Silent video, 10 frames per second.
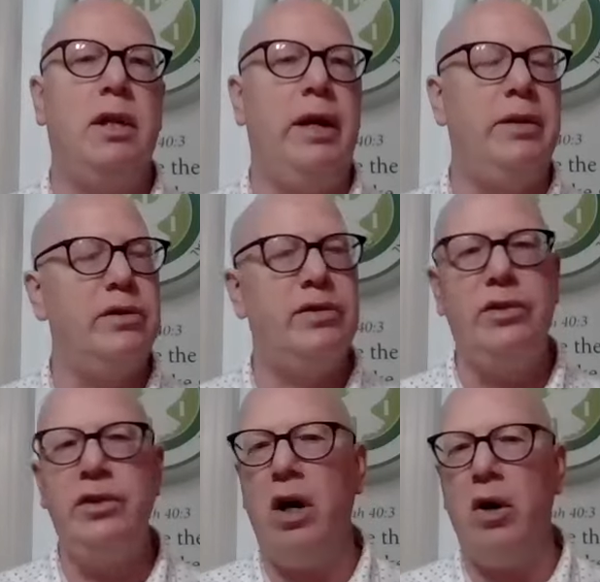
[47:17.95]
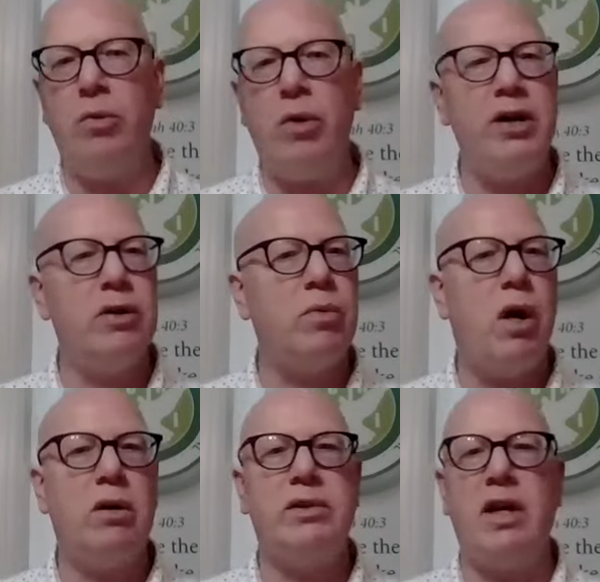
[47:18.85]
And there's no right or
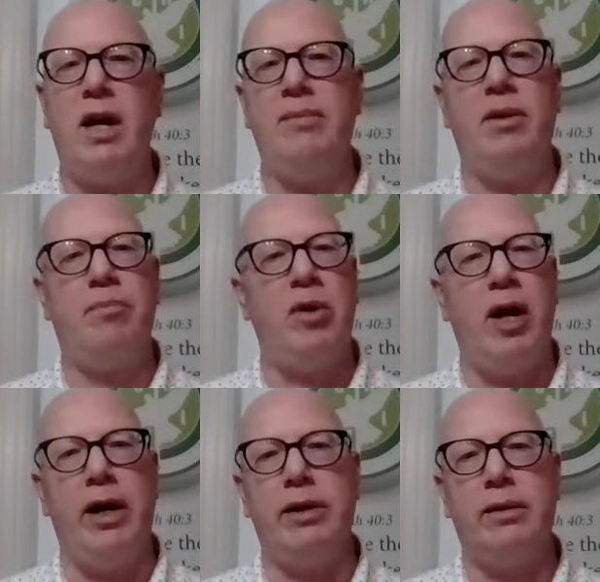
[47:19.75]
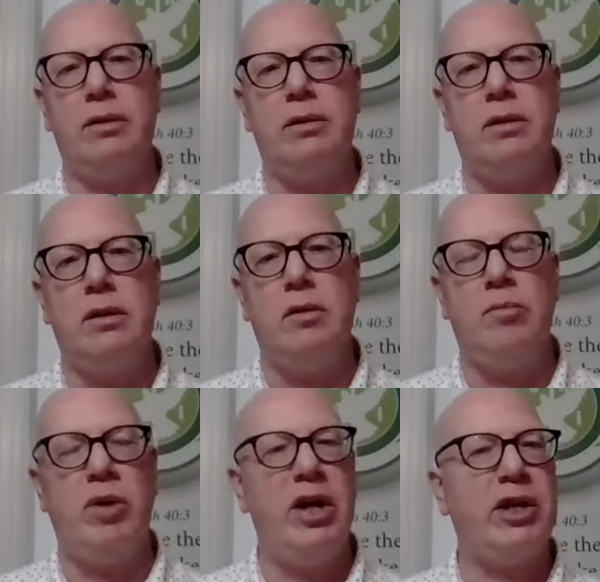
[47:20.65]
wrong time to pray.
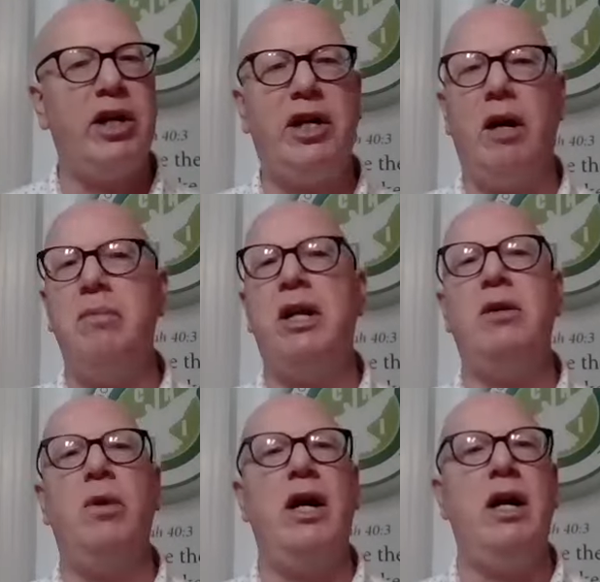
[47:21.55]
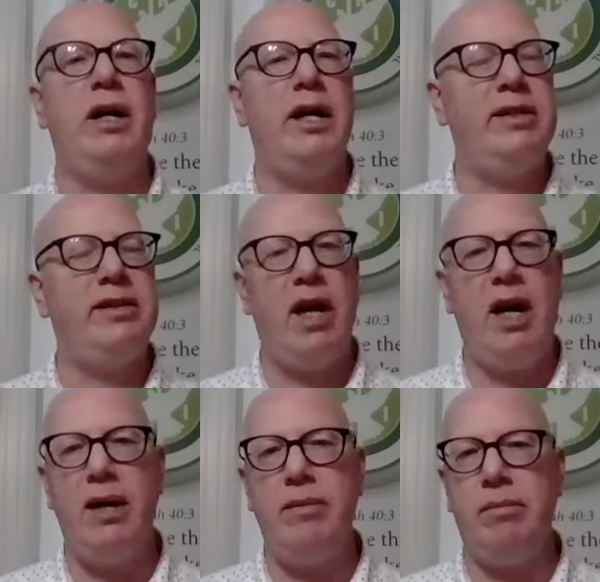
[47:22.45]
Prayer can come anywhere,
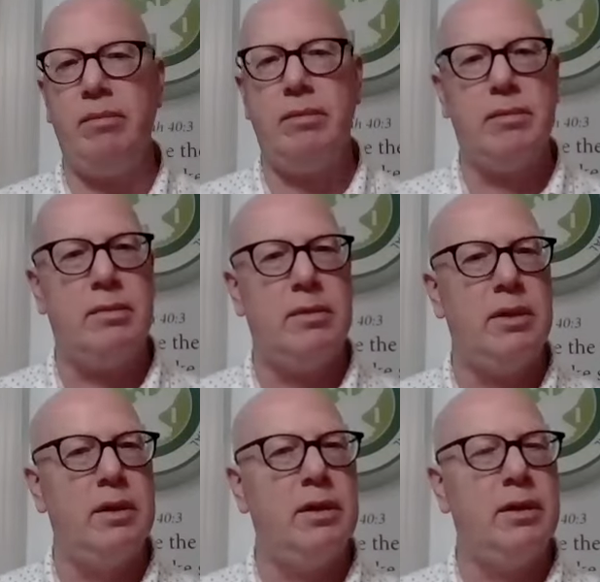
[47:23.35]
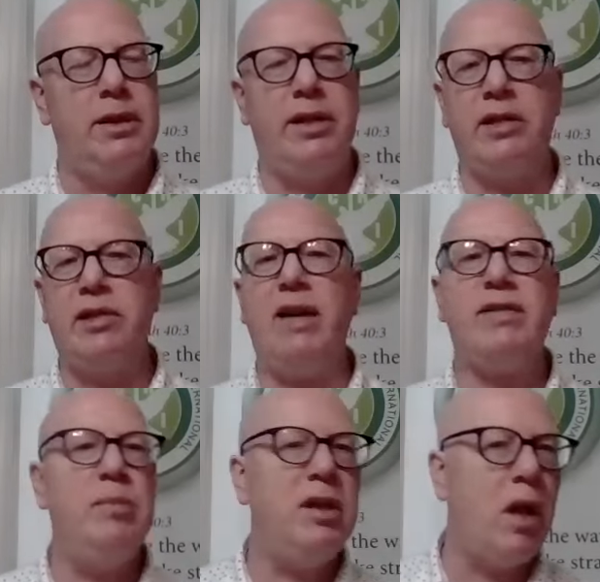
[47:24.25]
anytime. Doesn't
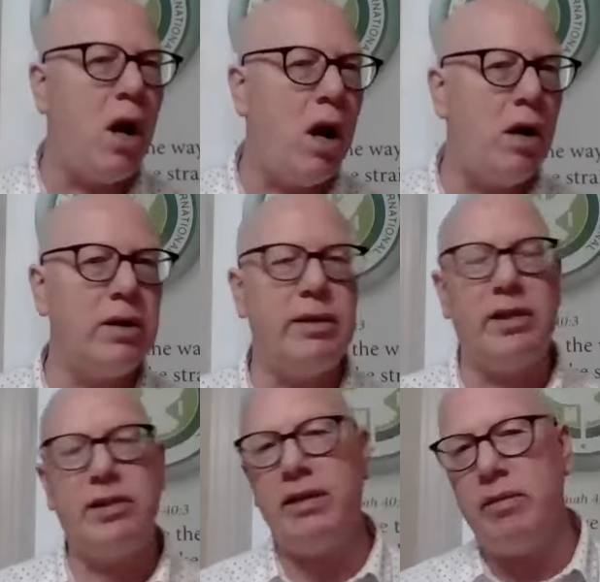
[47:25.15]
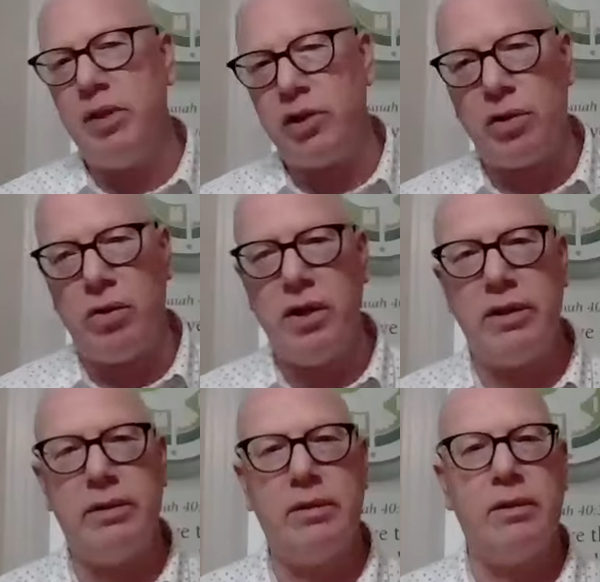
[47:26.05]
have to be long, doesn't have to be
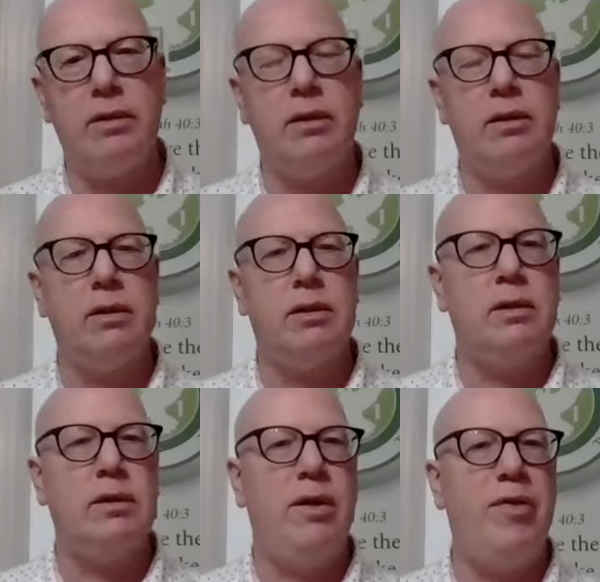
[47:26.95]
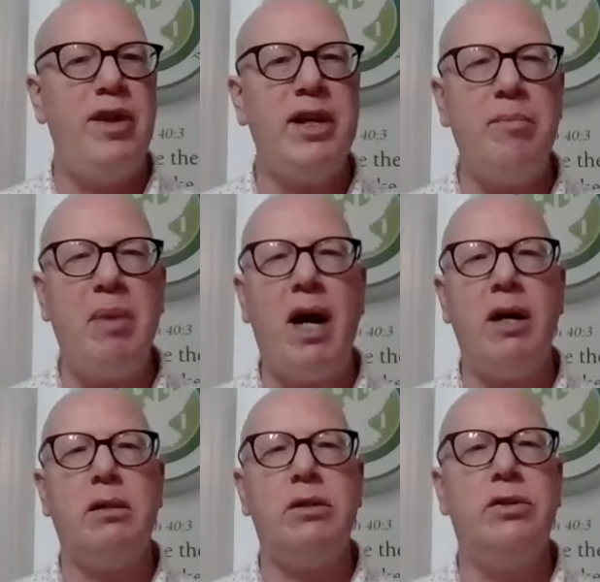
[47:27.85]
short. And think
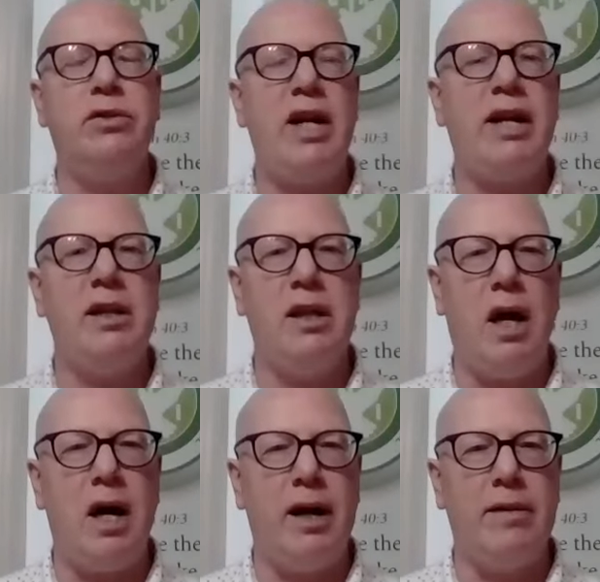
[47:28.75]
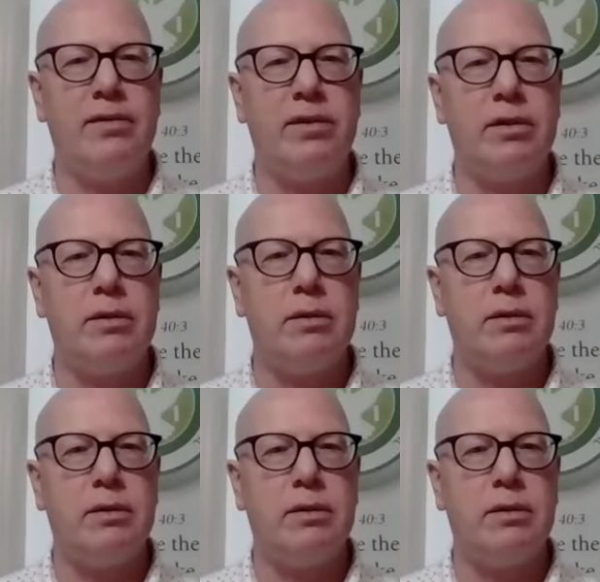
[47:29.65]
about your daily lives.